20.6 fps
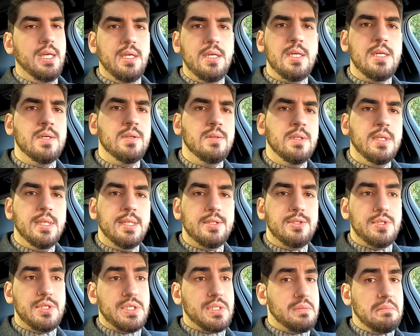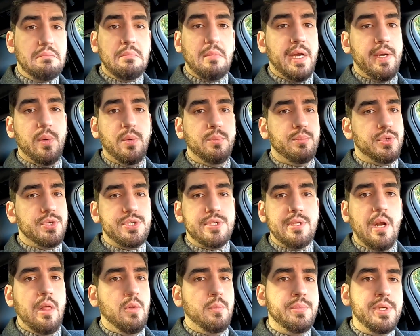you know, just my own
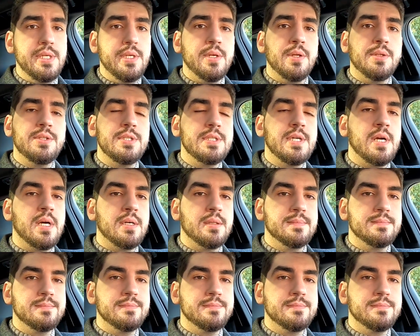personal opinion on this car.